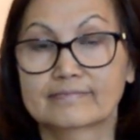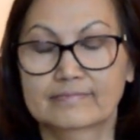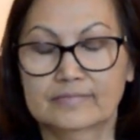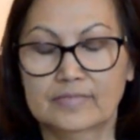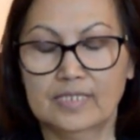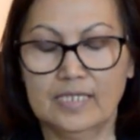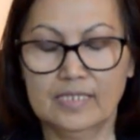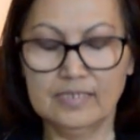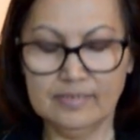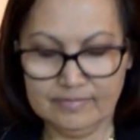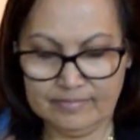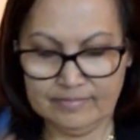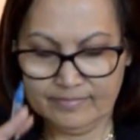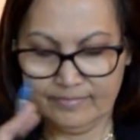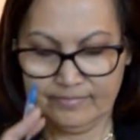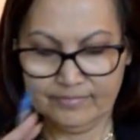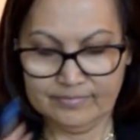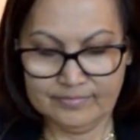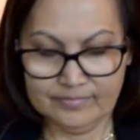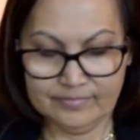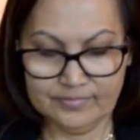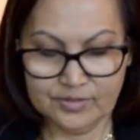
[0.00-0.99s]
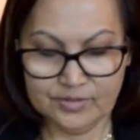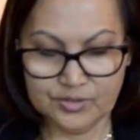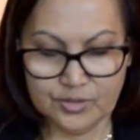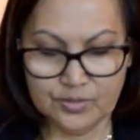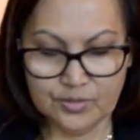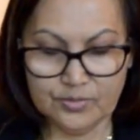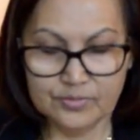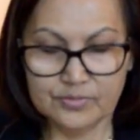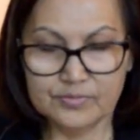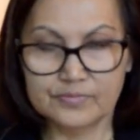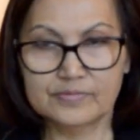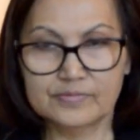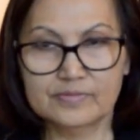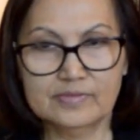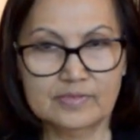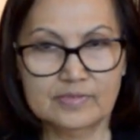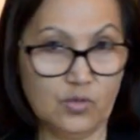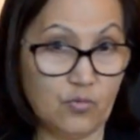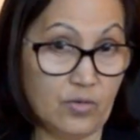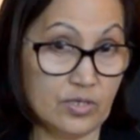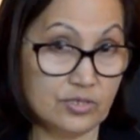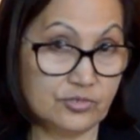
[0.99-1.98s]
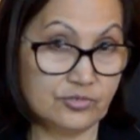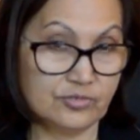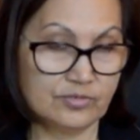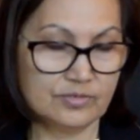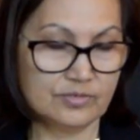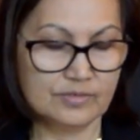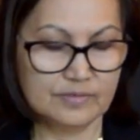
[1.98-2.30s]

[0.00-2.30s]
Okay, so the question.